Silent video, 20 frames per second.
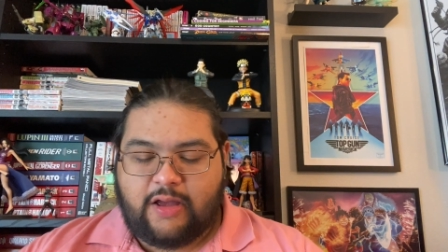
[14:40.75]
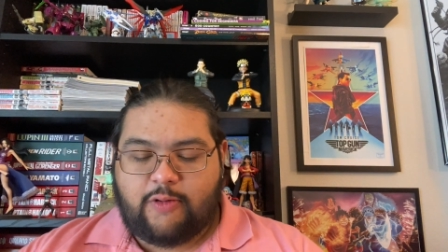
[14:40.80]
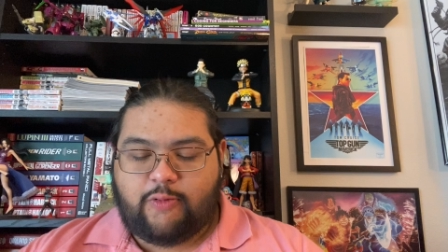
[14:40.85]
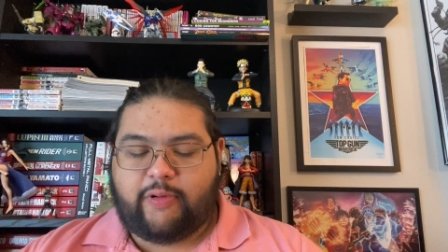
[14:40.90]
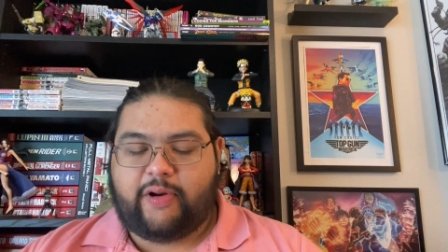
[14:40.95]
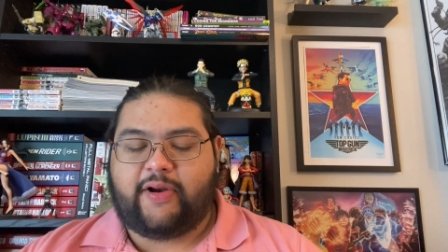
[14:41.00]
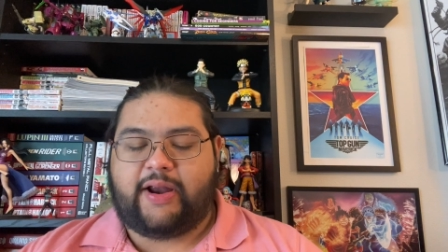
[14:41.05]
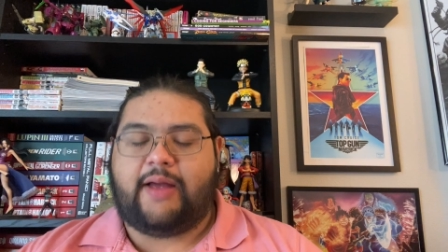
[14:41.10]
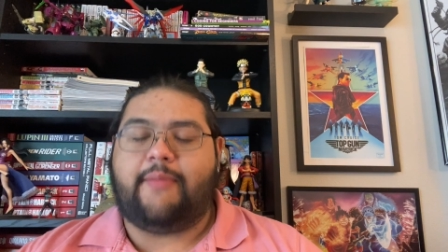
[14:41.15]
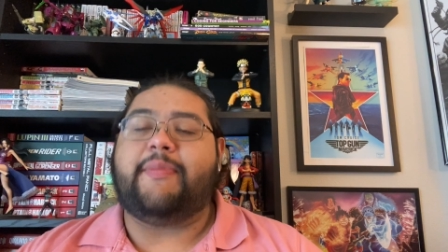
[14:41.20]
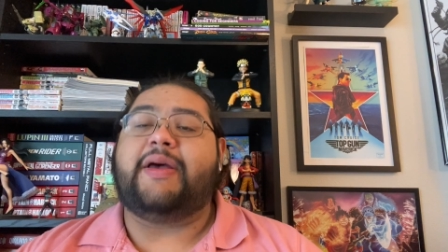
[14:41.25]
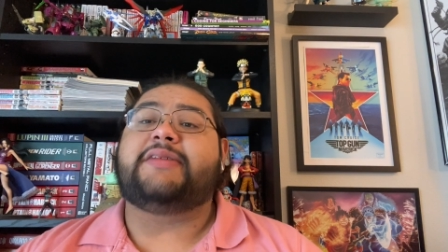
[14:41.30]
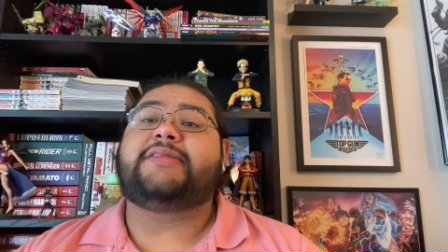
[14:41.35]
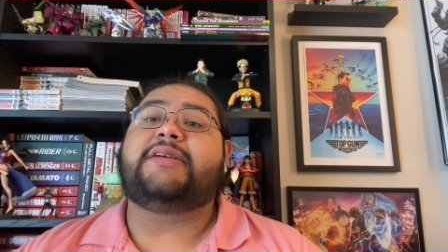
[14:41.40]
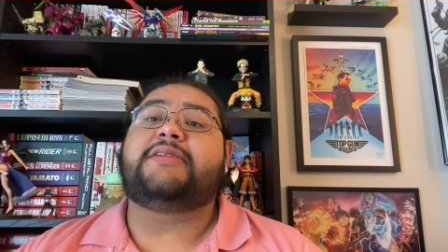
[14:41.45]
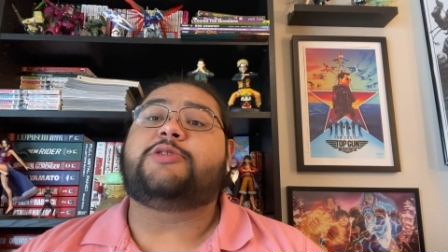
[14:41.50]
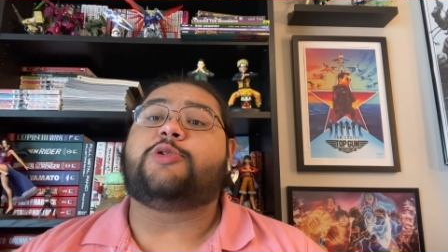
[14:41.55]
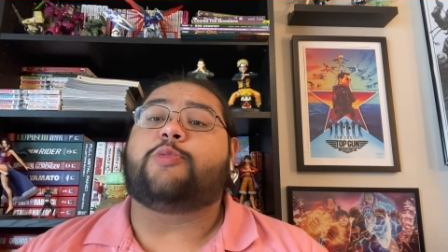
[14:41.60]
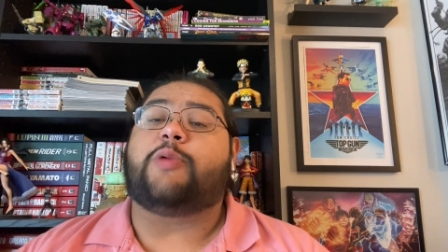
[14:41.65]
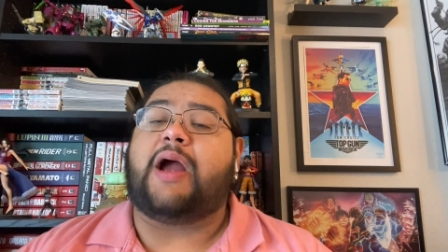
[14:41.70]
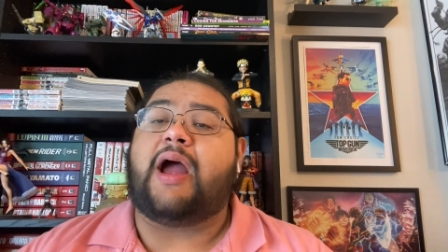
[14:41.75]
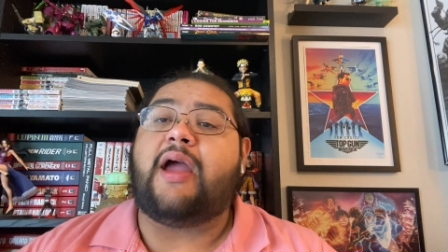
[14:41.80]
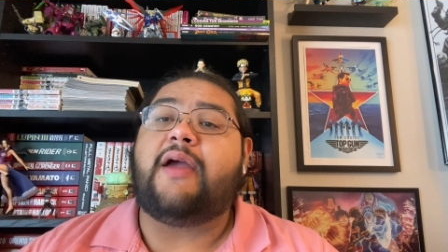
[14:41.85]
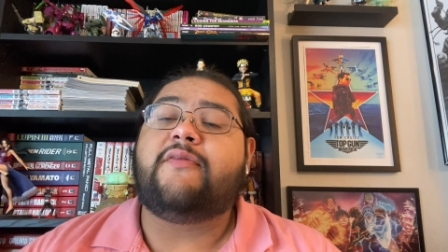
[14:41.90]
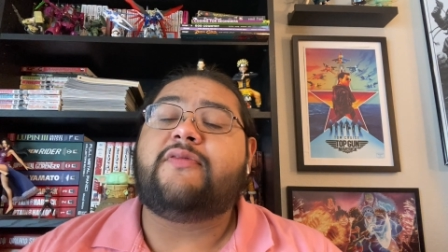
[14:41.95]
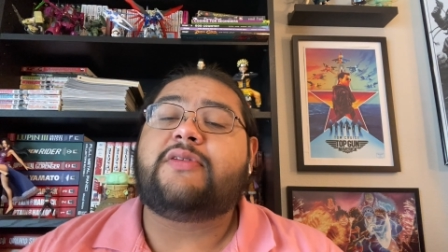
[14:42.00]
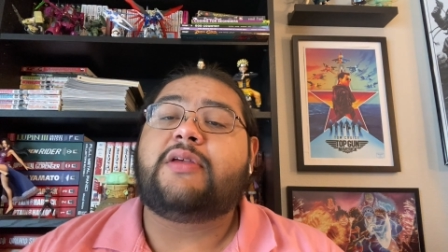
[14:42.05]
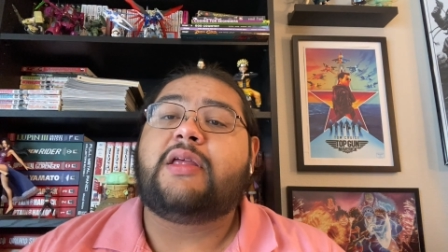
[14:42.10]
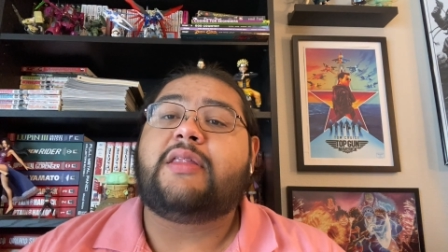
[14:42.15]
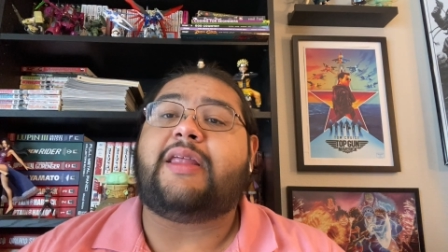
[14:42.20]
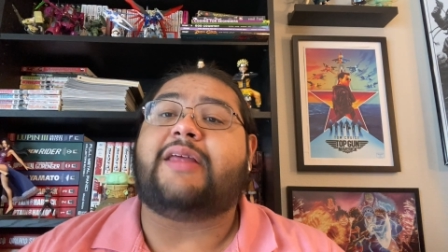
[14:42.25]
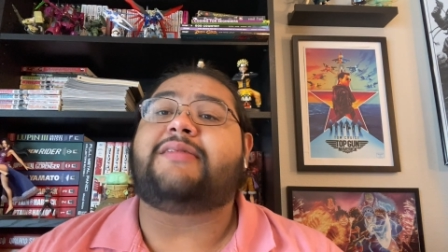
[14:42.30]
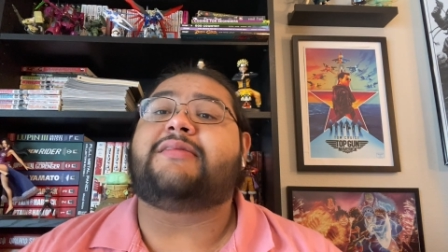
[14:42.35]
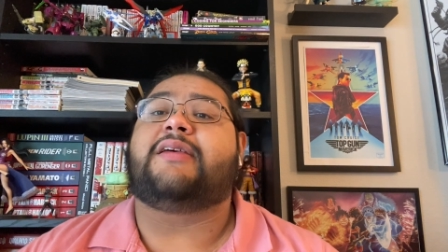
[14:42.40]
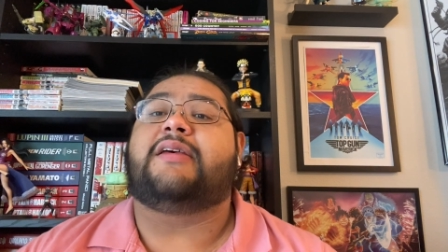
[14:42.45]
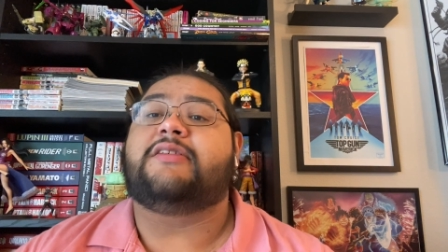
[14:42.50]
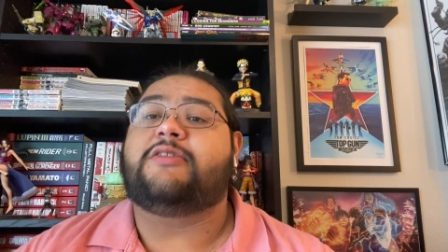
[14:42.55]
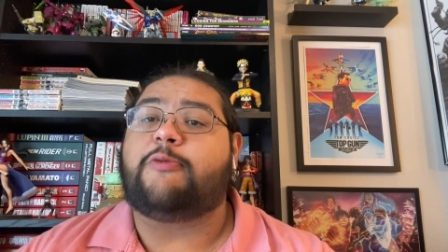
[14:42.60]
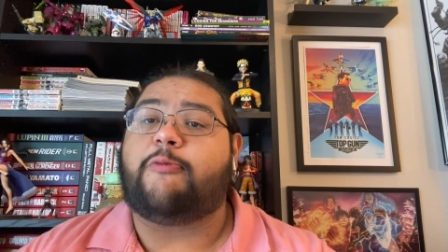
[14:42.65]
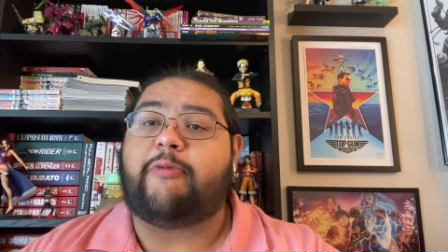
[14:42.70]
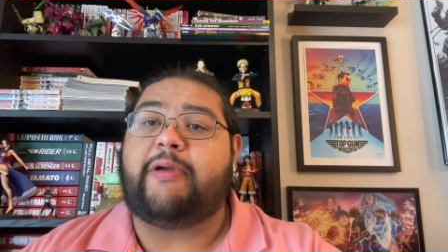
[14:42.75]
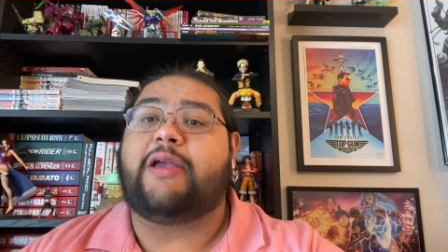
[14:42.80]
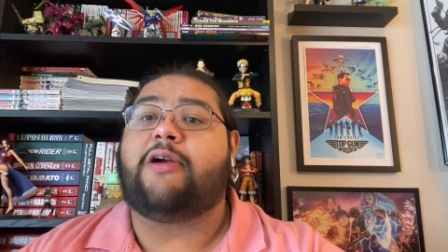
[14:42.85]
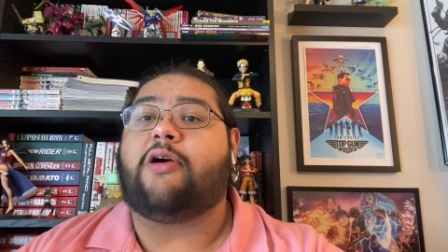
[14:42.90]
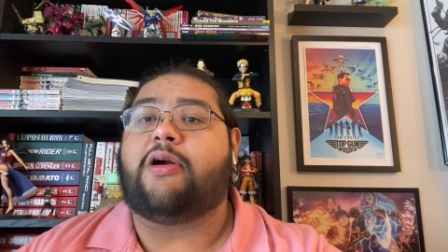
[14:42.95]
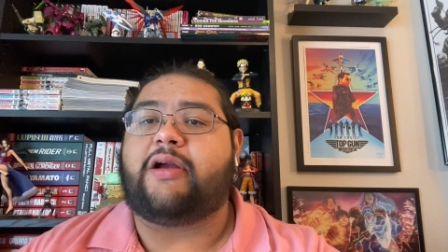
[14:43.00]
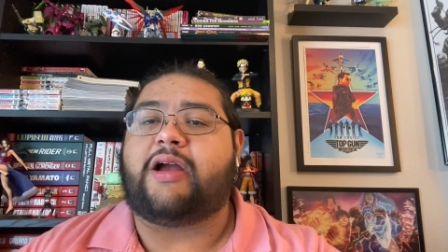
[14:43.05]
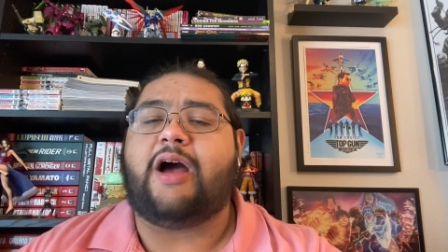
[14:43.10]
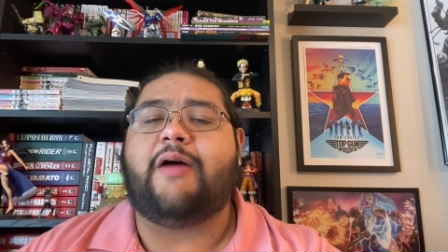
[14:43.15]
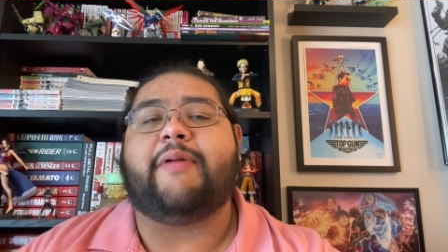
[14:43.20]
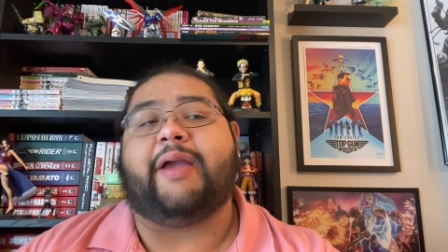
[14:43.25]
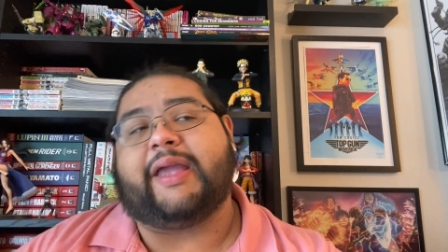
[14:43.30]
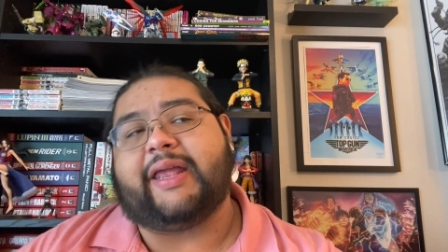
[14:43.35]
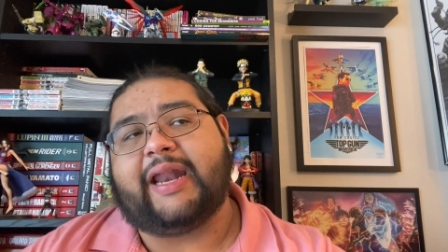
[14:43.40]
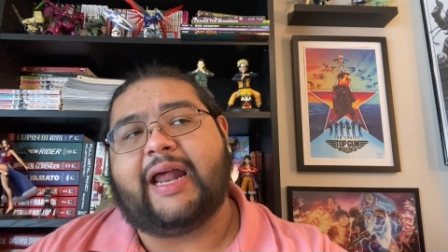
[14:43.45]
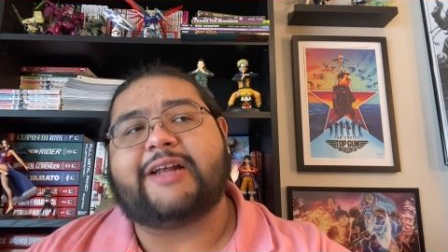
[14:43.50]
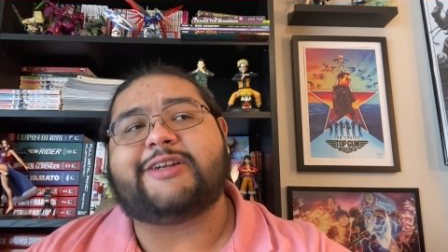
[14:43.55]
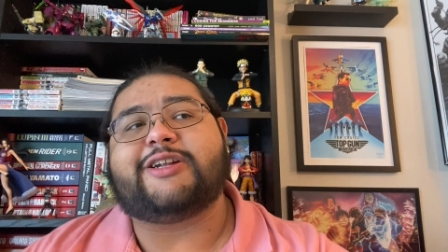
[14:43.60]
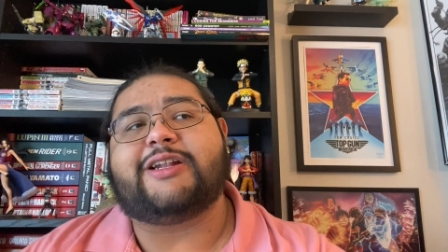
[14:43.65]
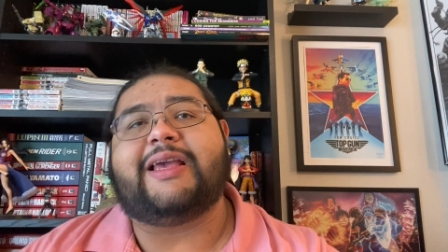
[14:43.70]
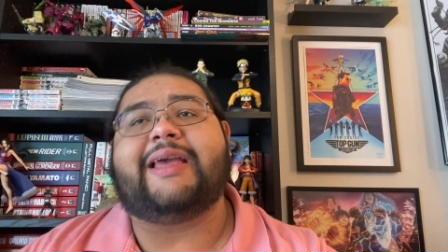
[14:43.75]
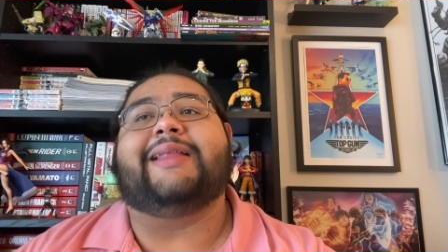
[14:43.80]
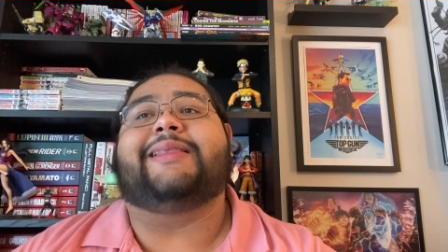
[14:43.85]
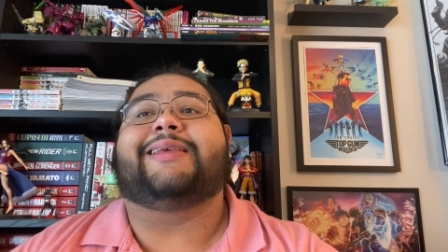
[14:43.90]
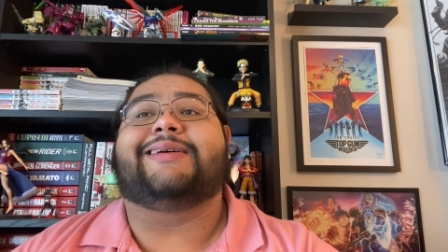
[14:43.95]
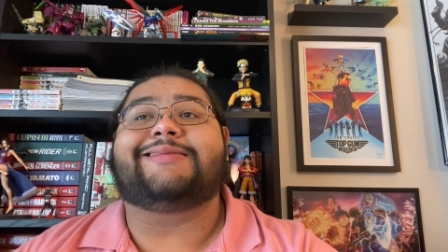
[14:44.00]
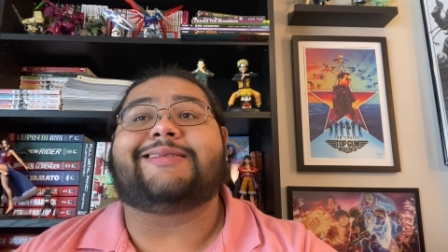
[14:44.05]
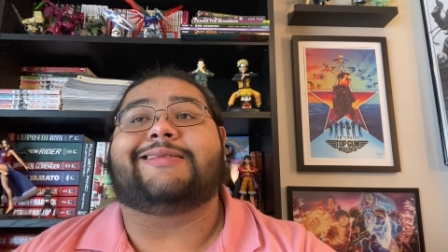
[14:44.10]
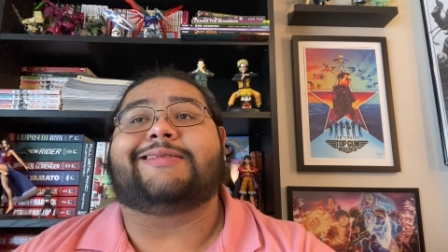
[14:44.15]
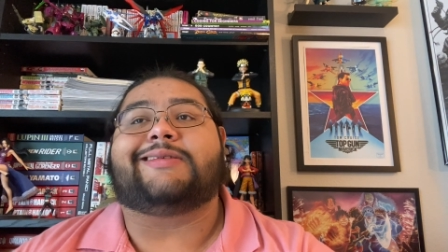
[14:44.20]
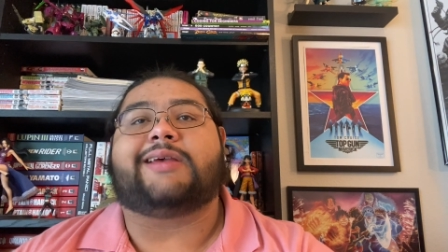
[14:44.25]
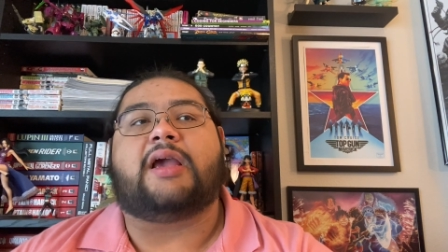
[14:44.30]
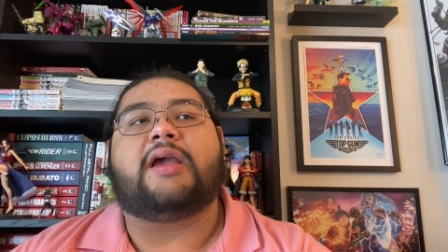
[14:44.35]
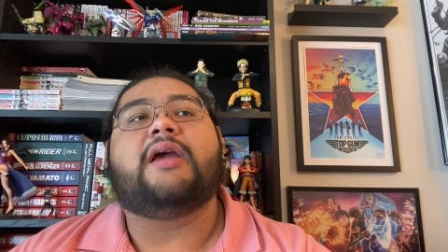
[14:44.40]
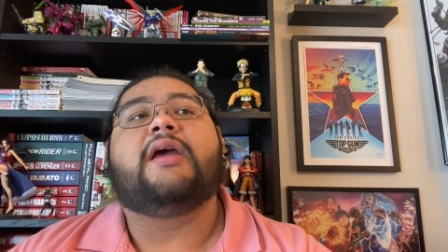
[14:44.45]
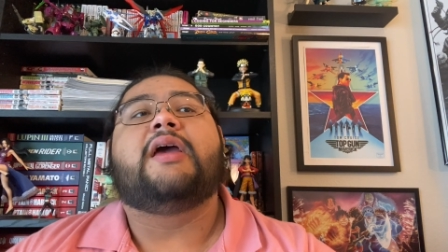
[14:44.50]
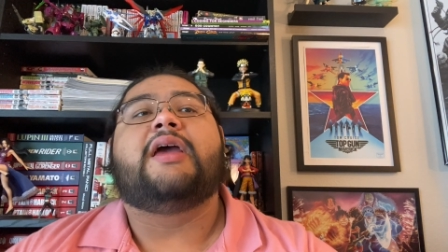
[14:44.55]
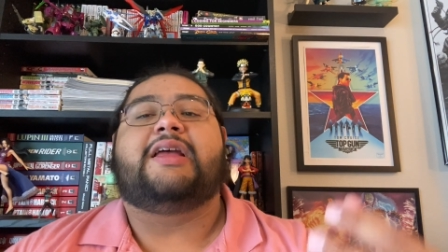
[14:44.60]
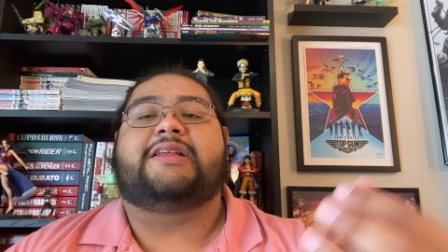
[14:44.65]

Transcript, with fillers: where a message arrives that says, we are coming. And actually, it doesn't say.